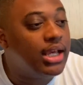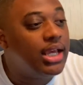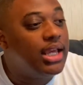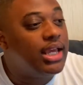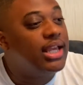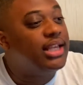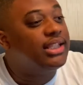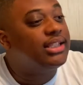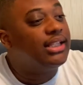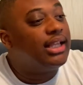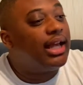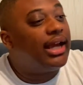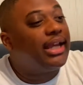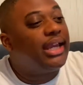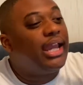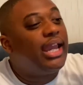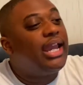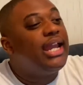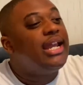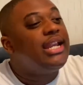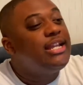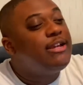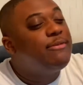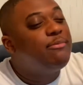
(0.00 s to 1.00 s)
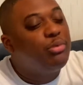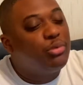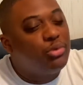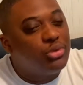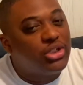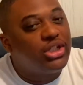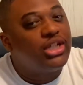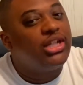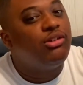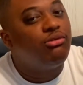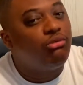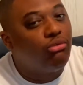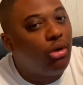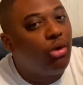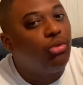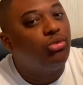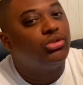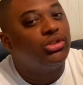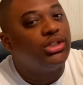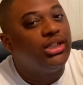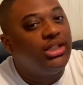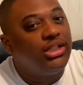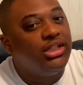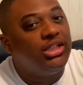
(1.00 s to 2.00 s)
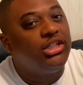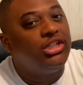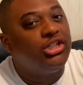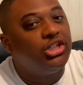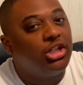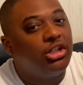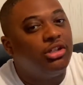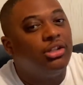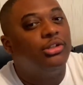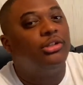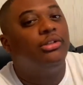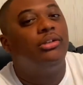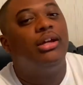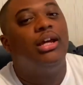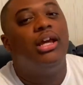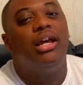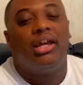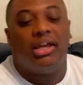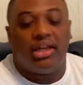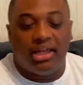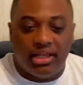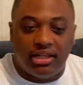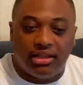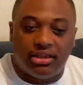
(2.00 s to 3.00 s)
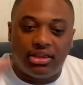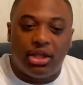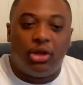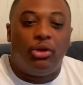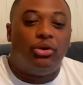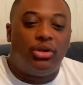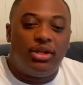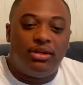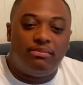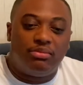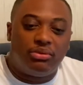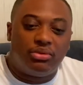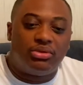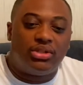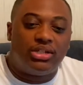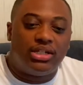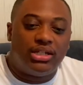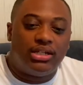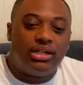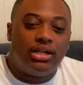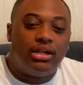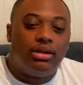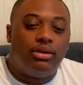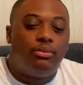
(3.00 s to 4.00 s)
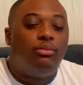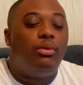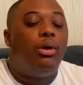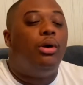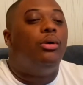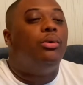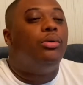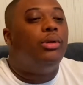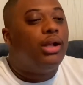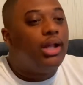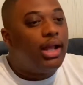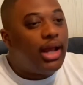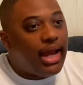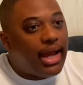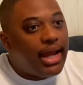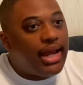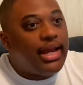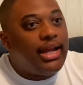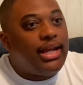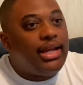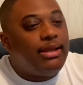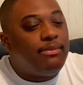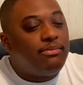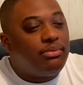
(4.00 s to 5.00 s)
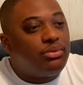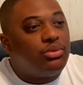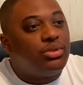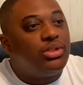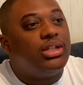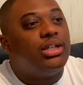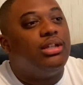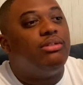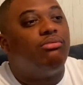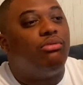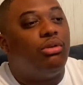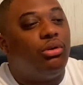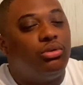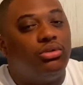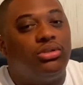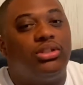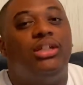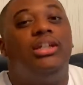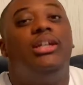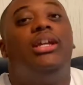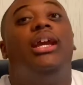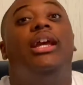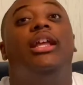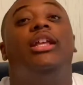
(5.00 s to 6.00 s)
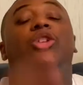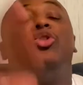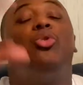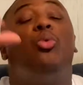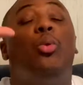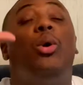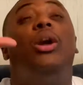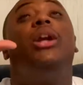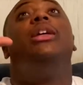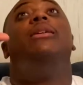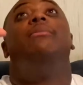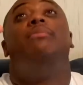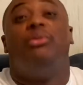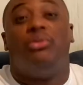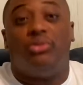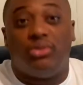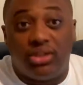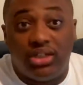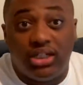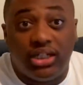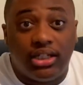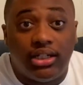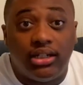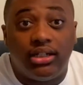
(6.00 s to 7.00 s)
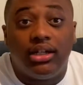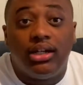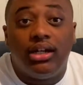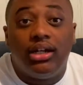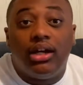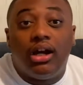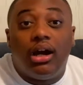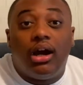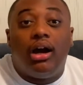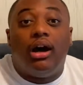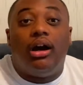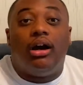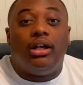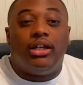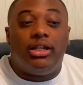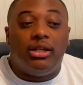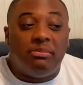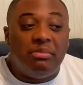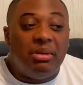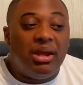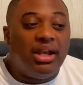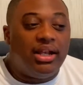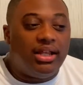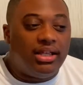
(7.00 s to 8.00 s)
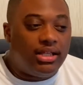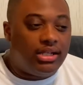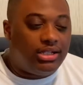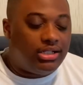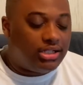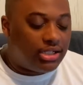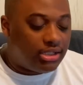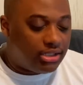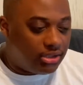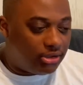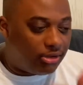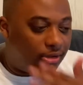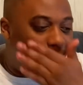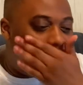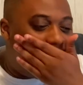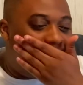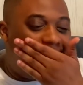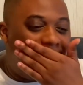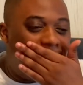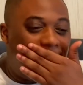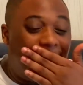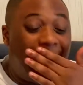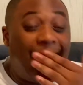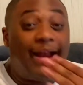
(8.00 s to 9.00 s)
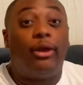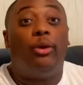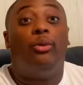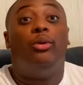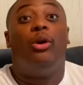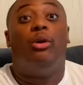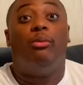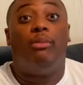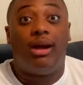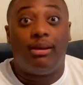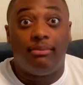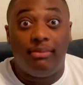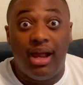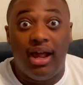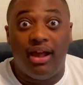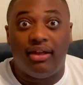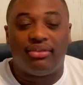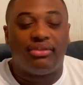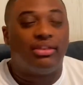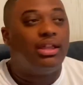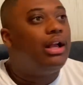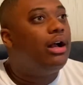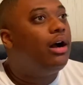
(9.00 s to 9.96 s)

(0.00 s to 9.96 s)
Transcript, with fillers: It's like 80% roasting each other and 30%, well, 80% roasting and 20% uh, debating each other. Um, I don't know my math.